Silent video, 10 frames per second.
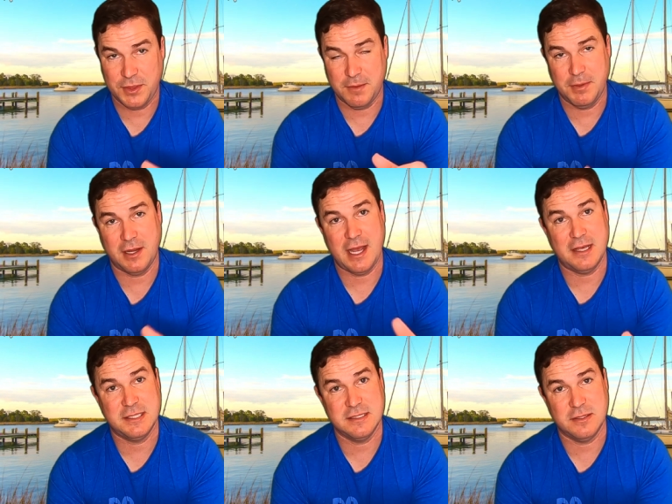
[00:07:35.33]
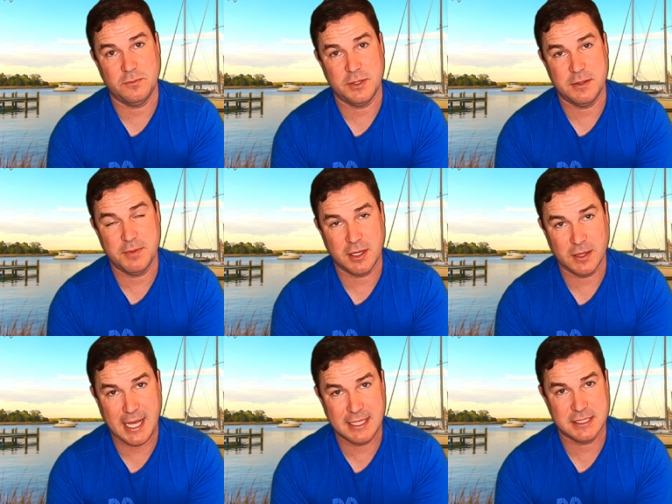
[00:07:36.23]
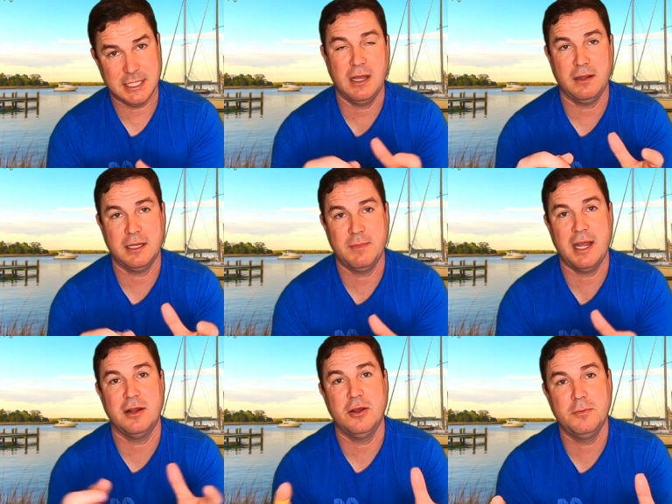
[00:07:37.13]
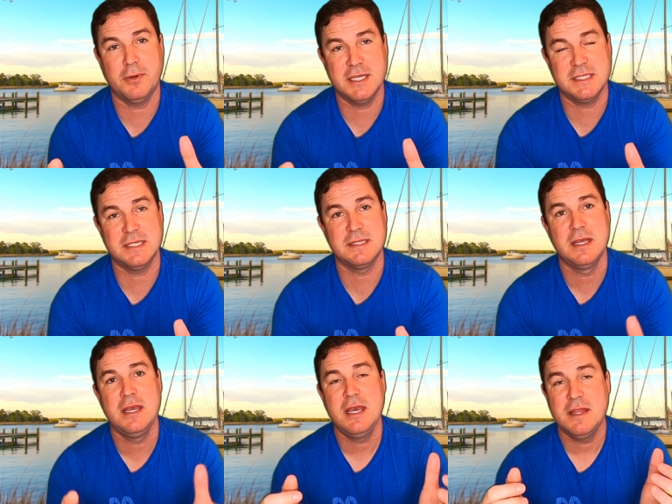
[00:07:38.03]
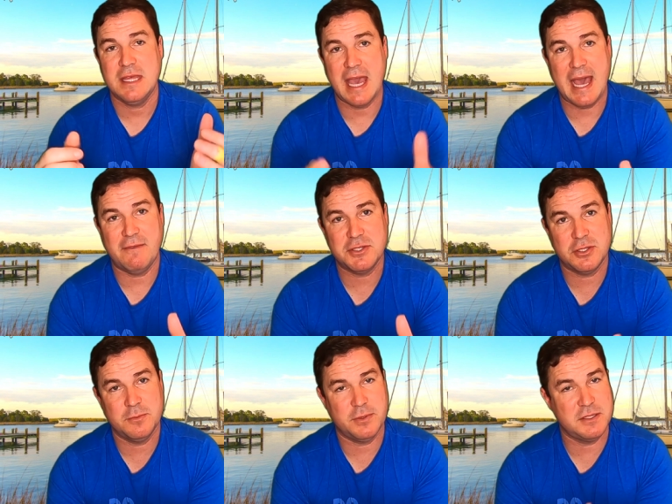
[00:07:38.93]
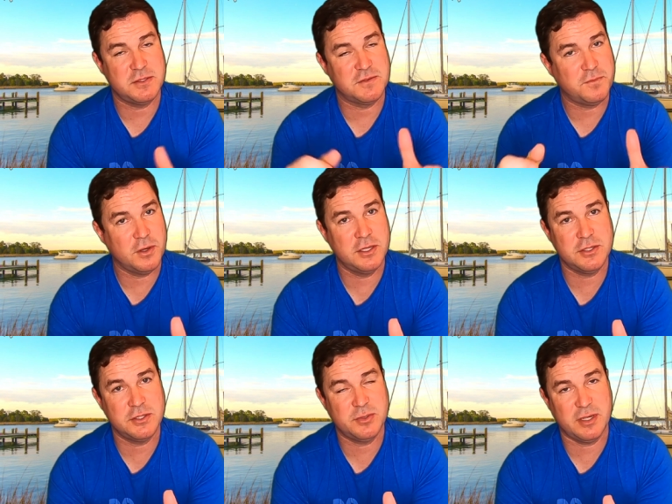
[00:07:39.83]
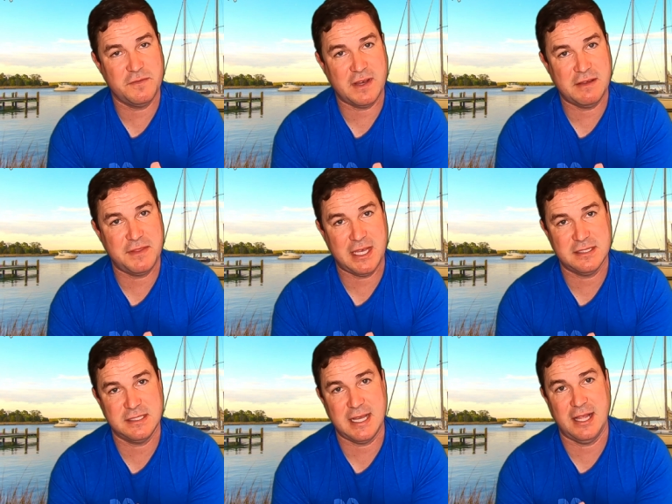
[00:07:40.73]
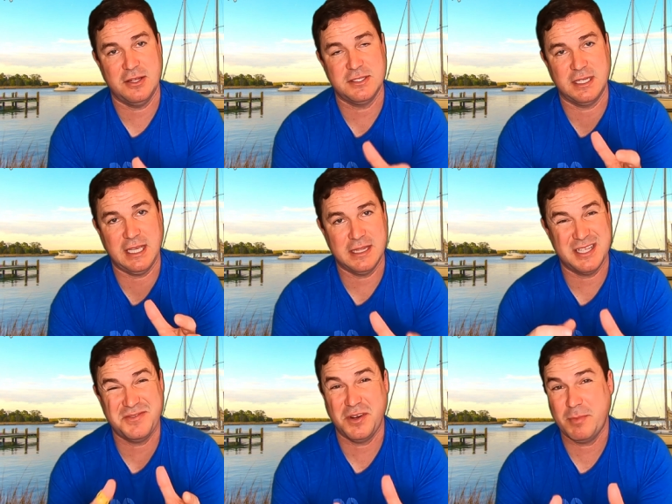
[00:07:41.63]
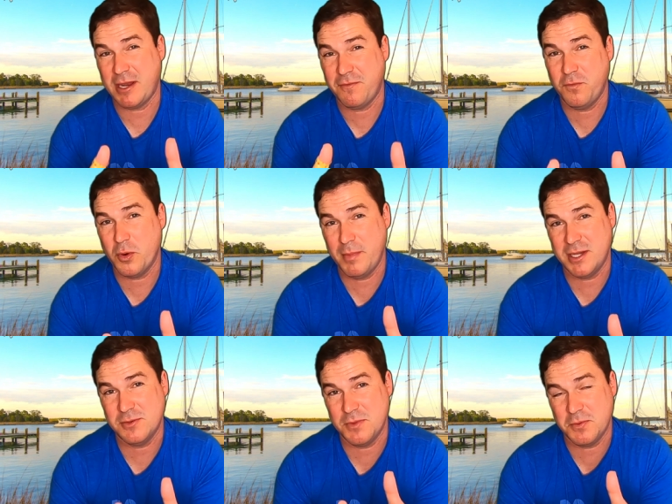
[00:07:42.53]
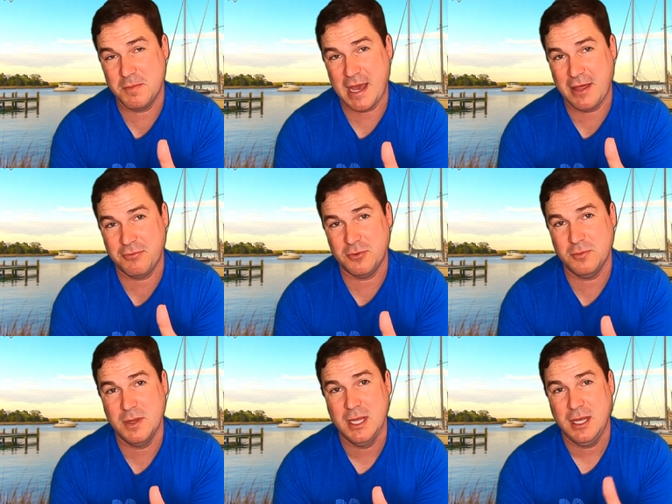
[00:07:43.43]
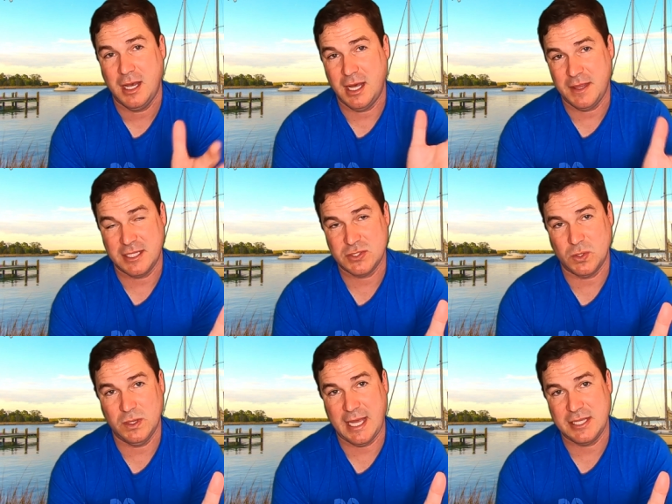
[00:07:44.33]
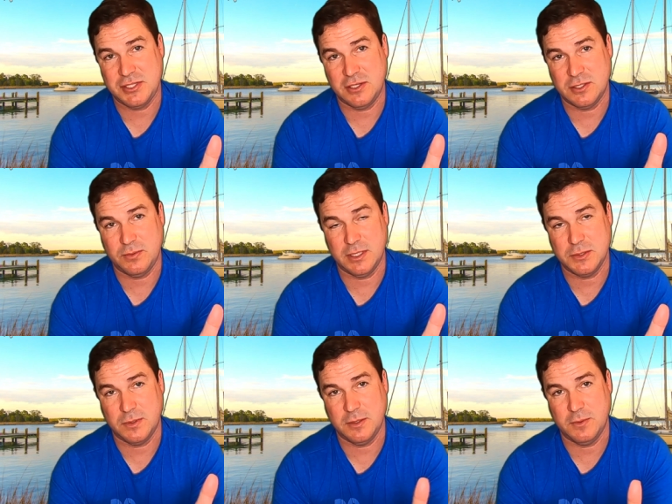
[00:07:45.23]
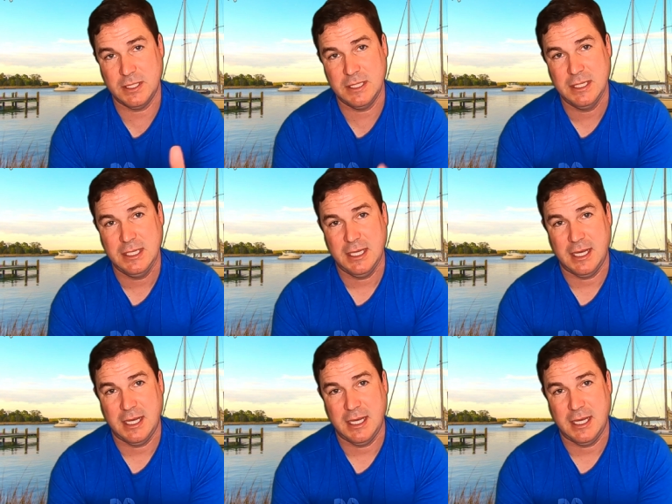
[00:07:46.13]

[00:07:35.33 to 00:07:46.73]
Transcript: with the bigger houses and with the bigger lots, come higher home prices. The average home price was $425,000, and again, that's for about a 4-bedroom, 3-bathroom that sold last year in 2021.